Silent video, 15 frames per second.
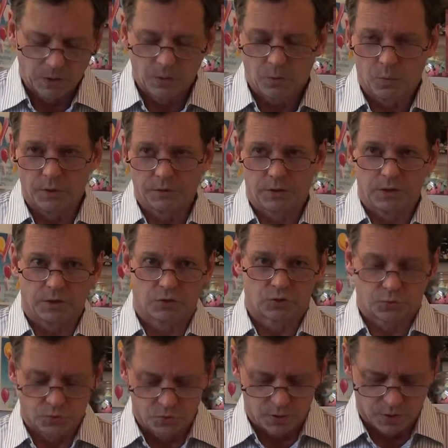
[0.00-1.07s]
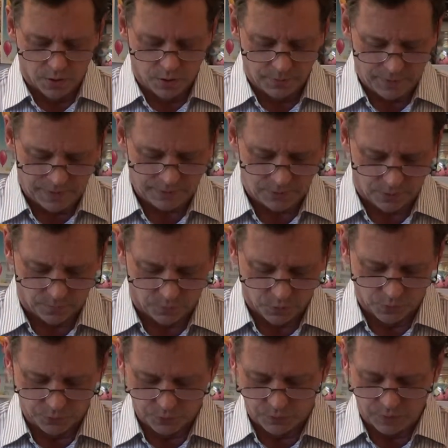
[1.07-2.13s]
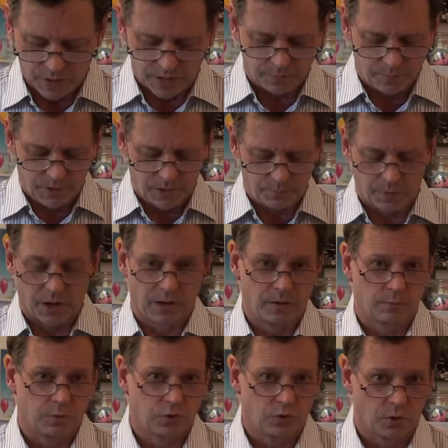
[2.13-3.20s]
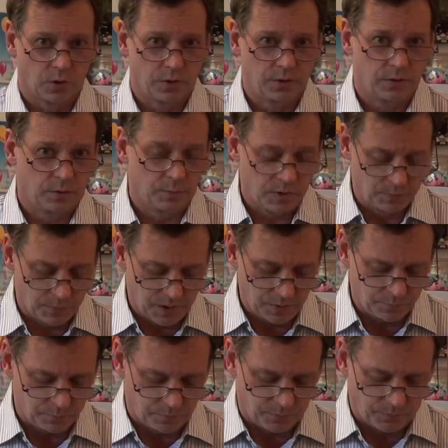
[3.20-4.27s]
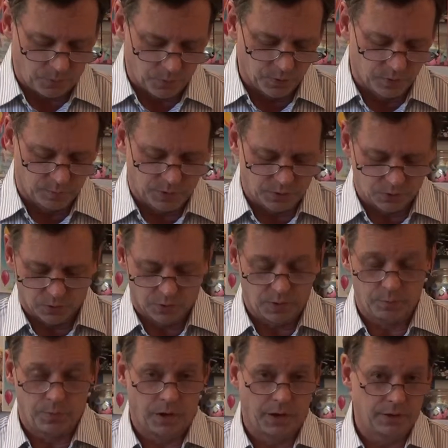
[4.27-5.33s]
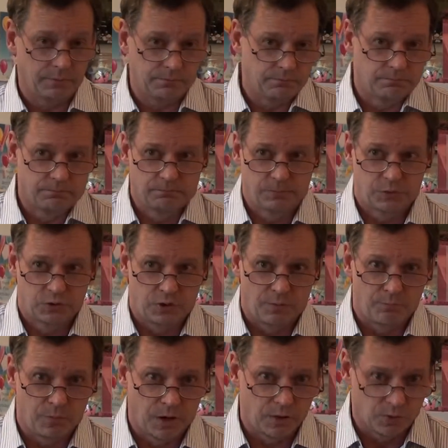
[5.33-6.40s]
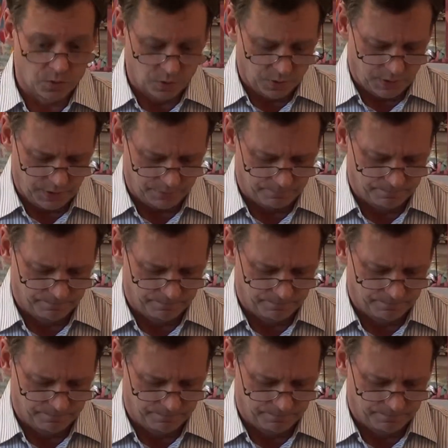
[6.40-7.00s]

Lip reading: One thing is true here, and that's that if rules are not made by the majority, they'll be made for the majority by some minority.